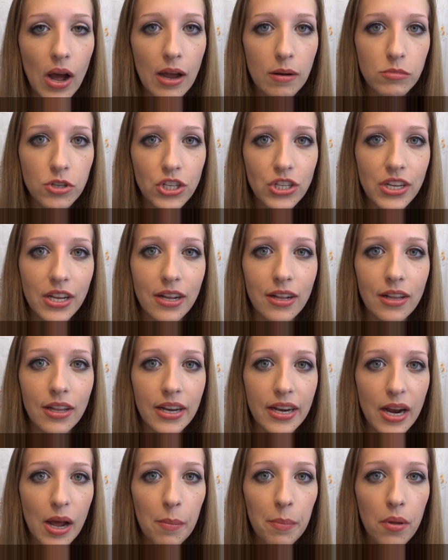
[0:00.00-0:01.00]
I'm just going to
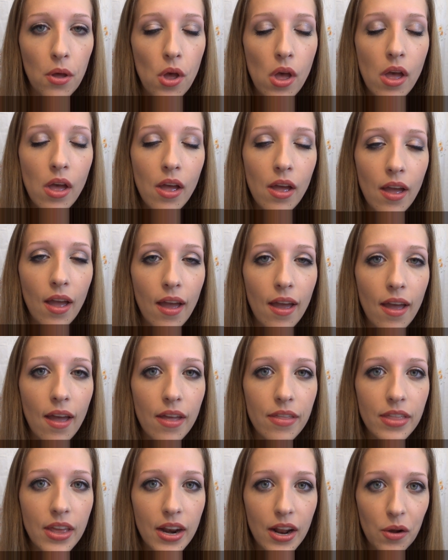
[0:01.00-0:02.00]
clean up,
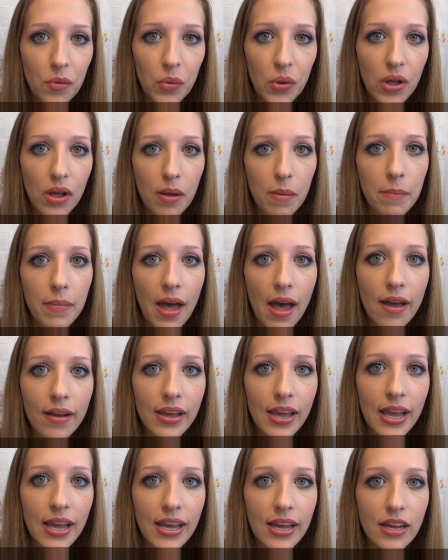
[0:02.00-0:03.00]
and then I will come
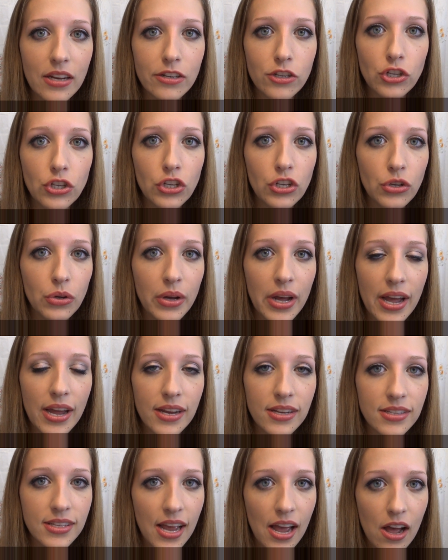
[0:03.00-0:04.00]
back and show you
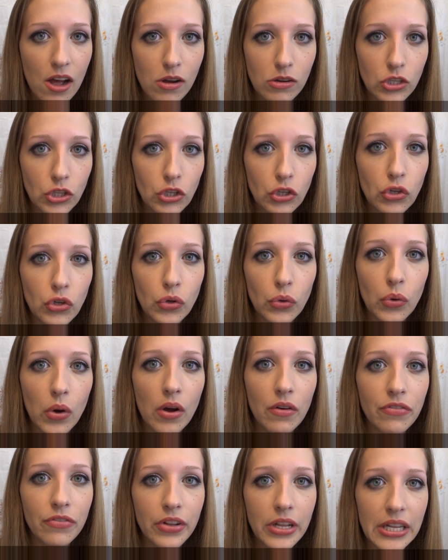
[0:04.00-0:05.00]
guys how to
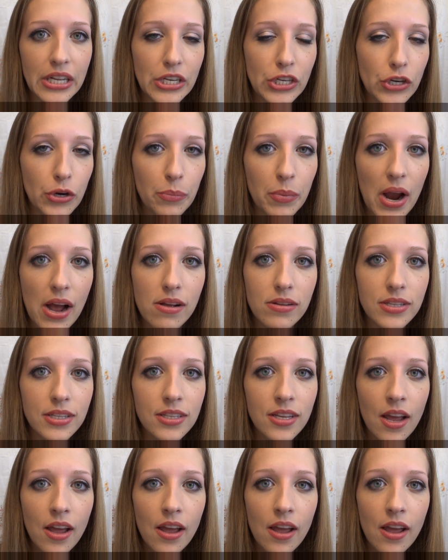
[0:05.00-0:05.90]
fill in your brows.